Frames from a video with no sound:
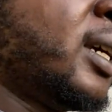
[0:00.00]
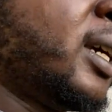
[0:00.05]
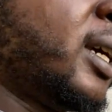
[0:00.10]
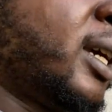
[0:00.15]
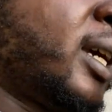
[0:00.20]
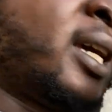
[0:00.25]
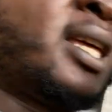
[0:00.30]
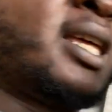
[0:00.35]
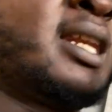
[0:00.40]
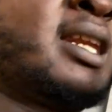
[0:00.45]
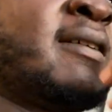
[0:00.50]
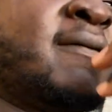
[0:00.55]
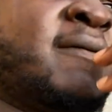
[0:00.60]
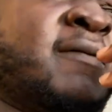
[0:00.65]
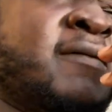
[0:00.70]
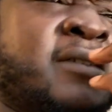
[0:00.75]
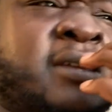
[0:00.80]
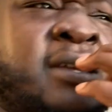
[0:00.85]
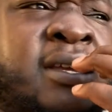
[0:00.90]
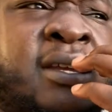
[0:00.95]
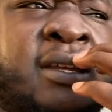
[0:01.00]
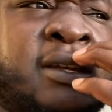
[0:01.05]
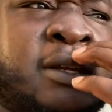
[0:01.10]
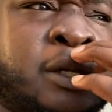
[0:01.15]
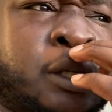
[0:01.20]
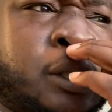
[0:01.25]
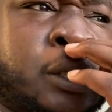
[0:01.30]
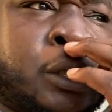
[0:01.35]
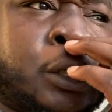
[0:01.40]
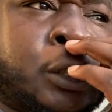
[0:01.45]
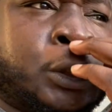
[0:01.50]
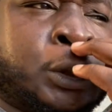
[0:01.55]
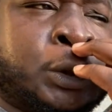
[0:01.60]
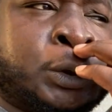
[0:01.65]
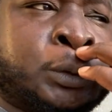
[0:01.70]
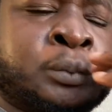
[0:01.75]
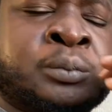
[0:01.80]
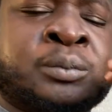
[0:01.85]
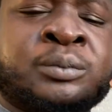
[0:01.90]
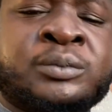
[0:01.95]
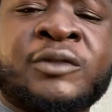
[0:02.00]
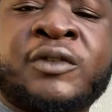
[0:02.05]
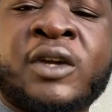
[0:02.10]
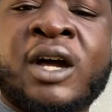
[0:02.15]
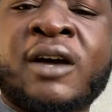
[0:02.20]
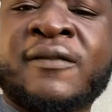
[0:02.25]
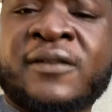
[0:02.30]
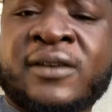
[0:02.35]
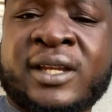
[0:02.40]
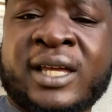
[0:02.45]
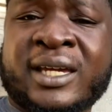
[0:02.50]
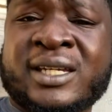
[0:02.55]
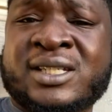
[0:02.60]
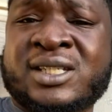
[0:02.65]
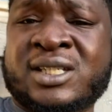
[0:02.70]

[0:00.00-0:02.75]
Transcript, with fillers: and if y'all feel like it